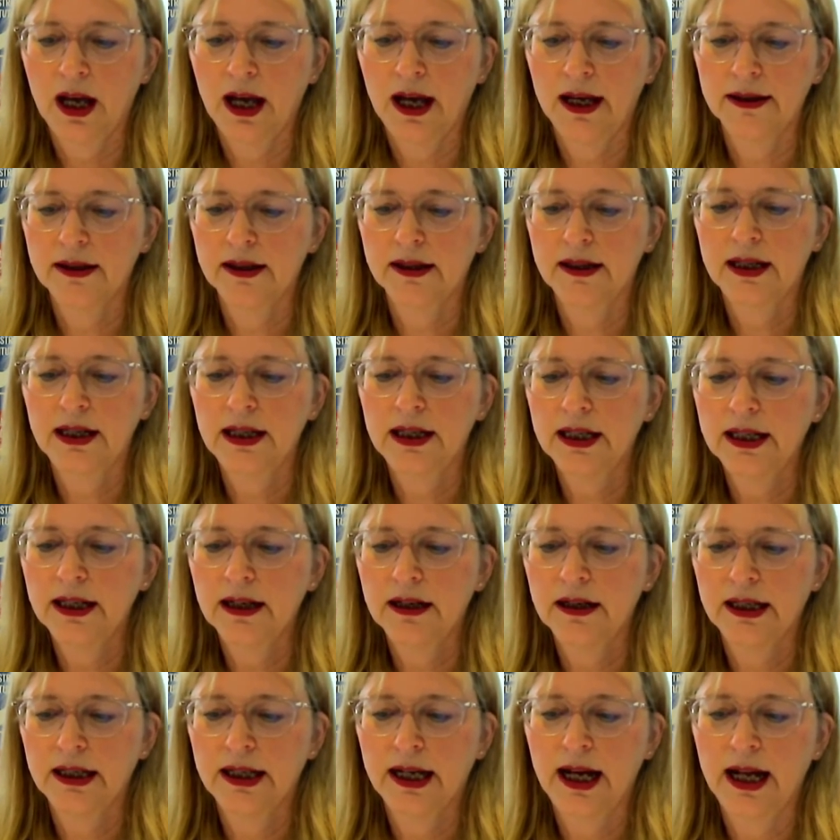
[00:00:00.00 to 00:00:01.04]
it
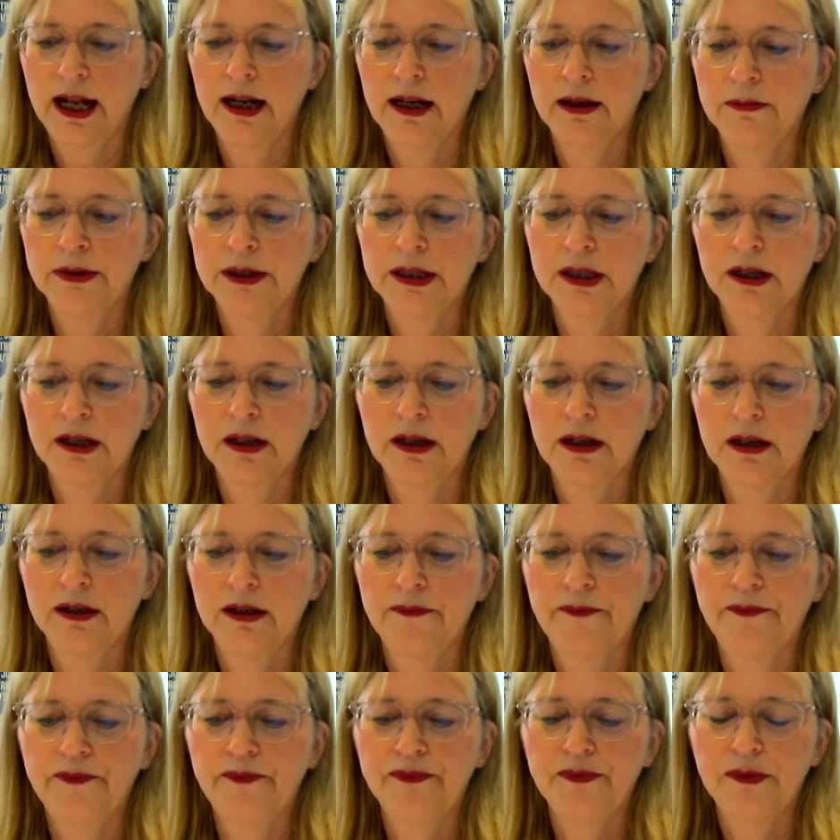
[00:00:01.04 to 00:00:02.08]
clearly helped
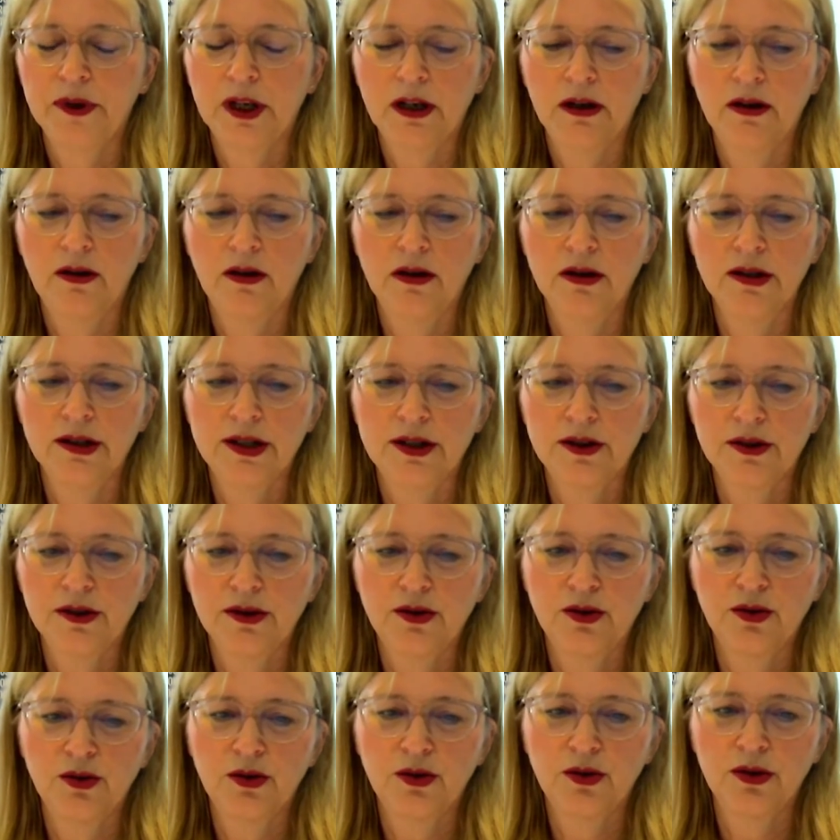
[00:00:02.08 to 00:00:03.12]
also
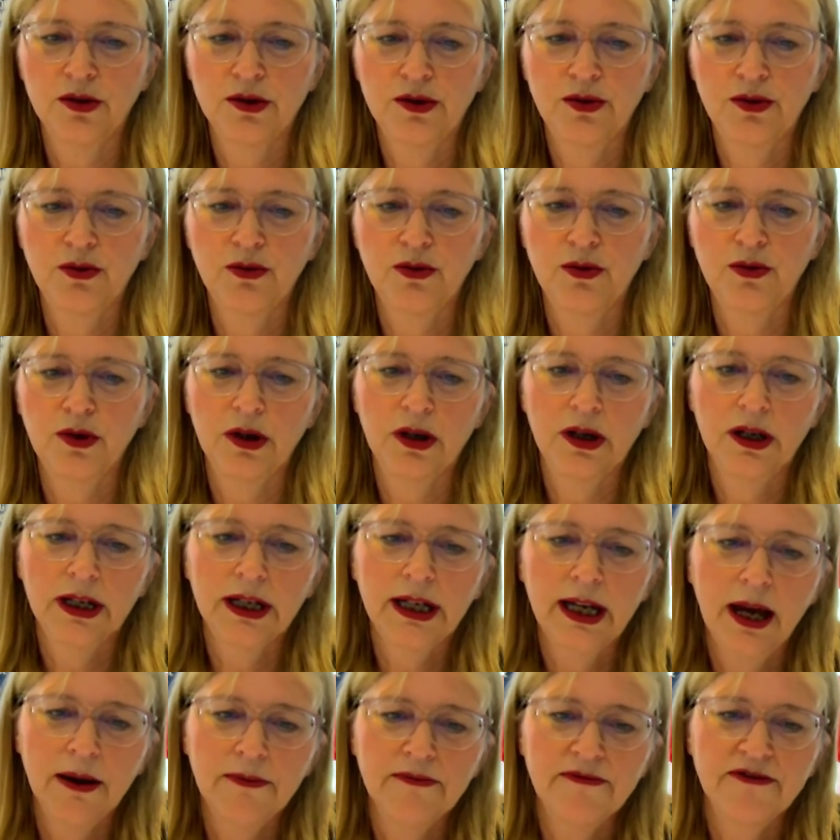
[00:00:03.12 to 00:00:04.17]
to
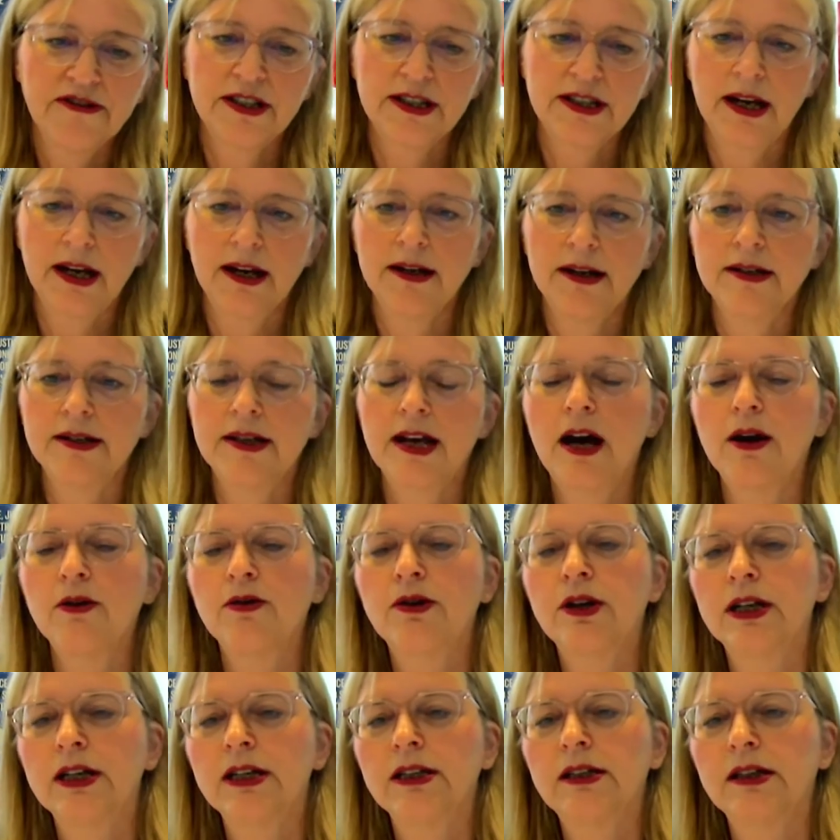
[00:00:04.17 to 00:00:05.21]
re-emphasize how
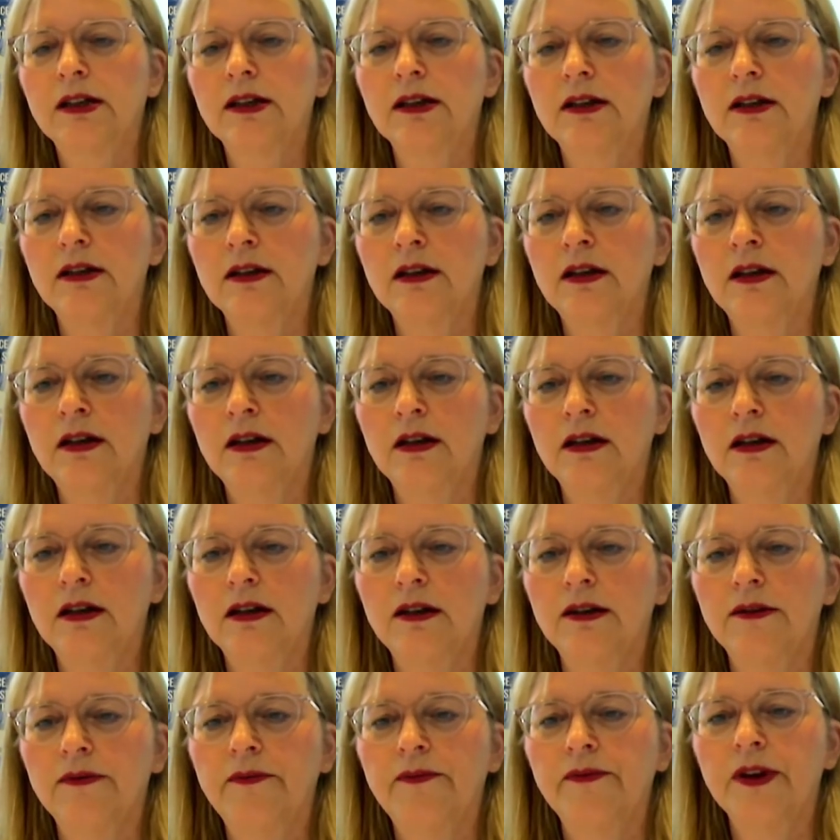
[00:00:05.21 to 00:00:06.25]
critical
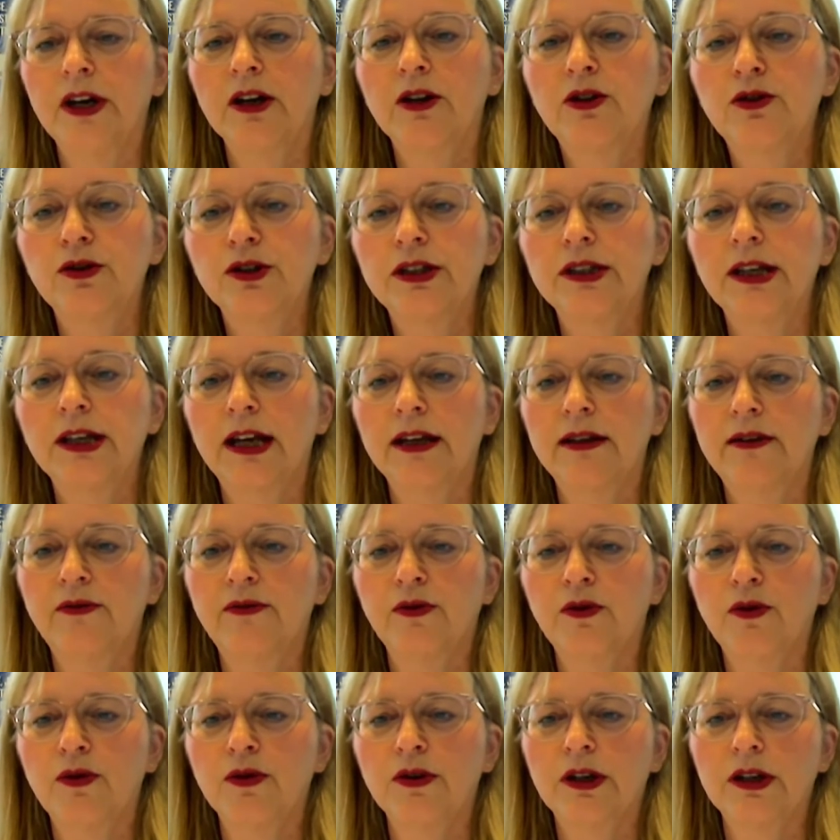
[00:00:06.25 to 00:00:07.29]
a good
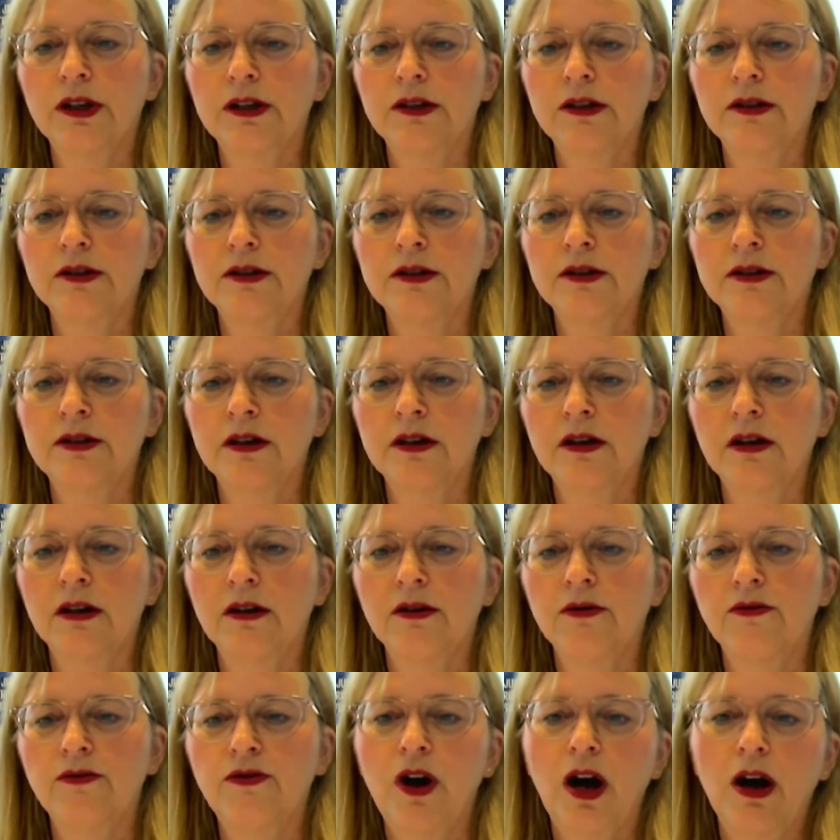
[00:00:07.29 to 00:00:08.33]
network is
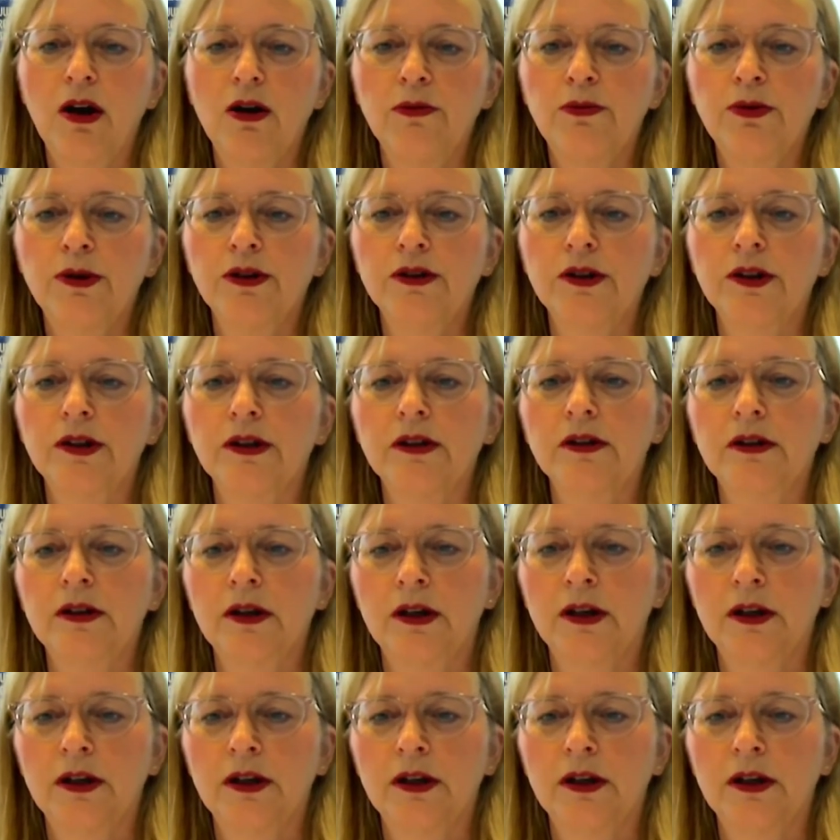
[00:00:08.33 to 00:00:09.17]
for our product.